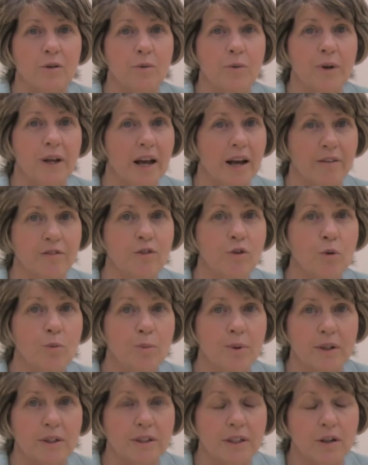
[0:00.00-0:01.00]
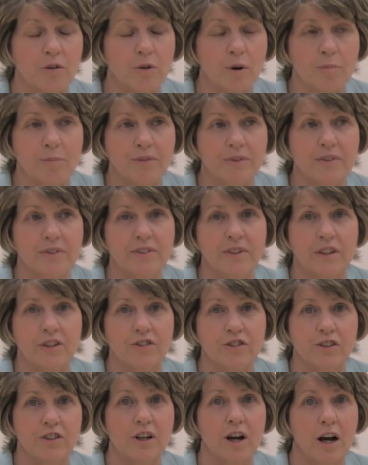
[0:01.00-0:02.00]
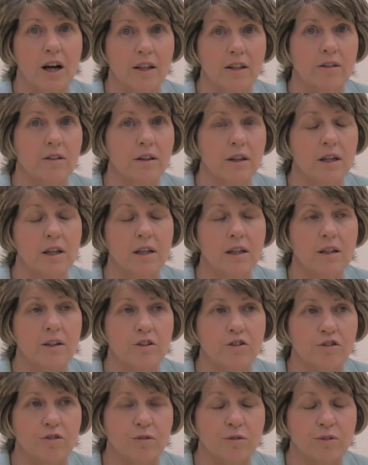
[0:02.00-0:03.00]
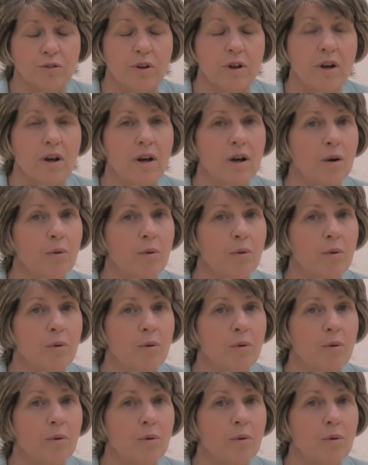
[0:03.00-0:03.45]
We have no political representation on the key issues.